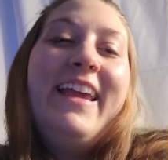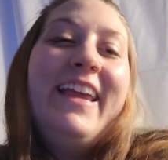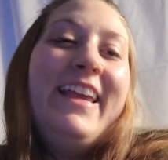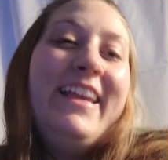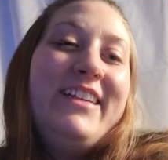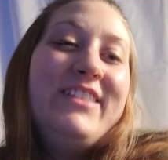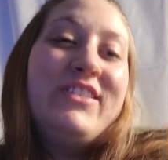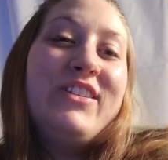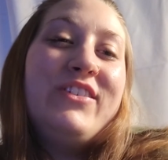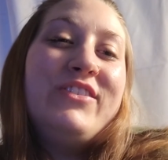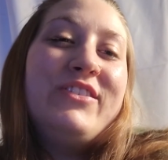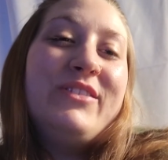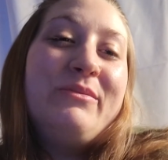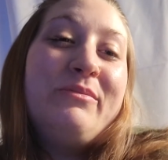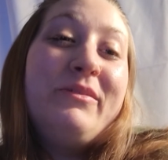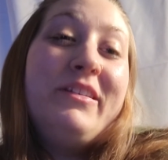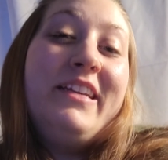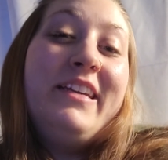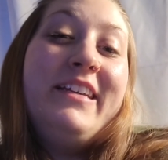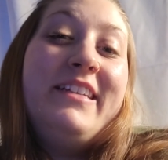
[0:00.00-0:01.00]
He's also
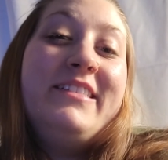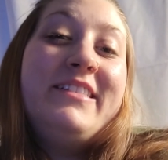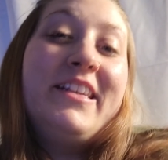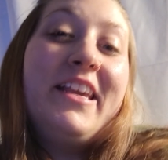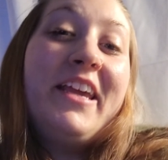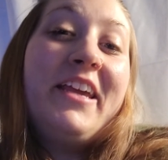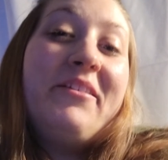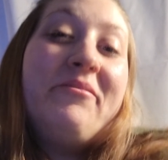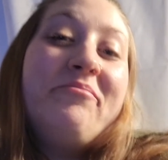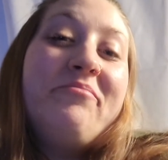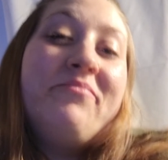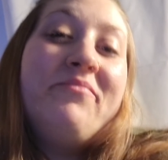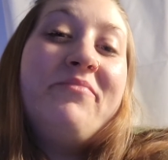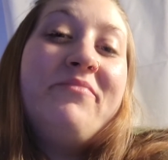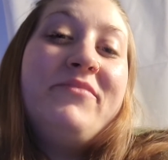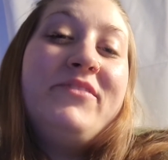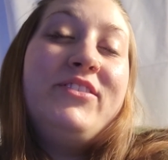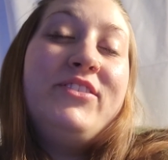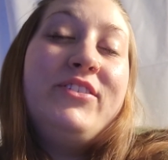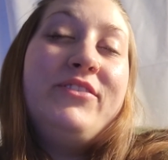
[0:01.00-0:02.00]
playing his game,
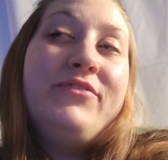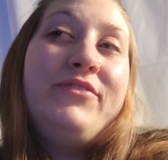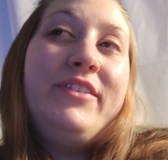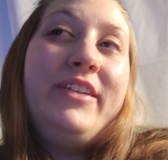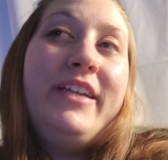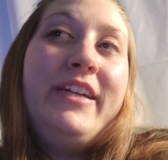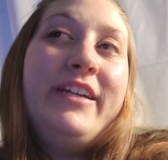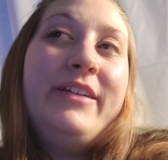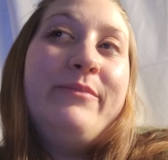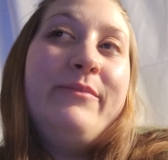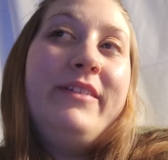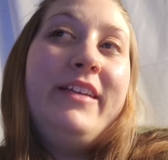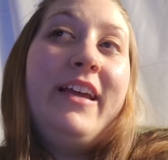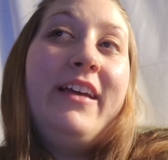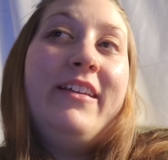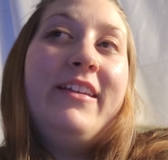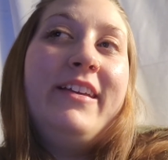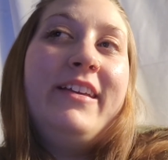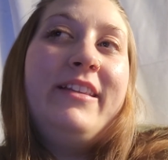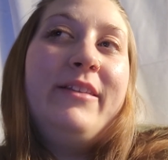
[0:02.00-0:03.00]
so if you hear him
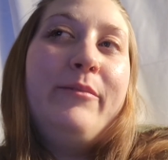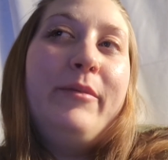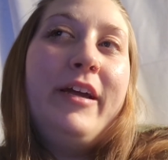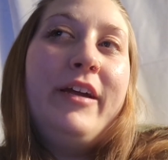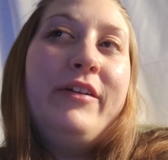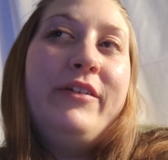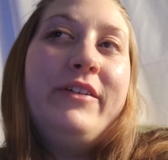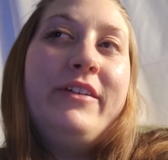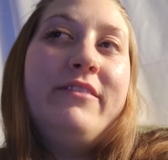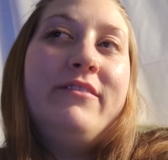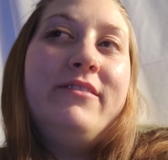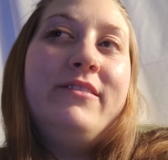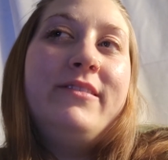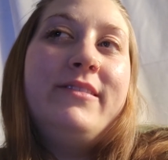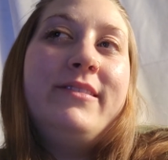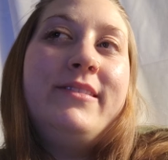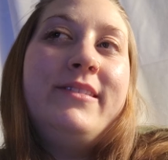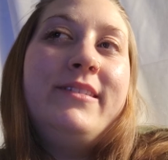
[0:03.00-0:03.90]
yelling in the background,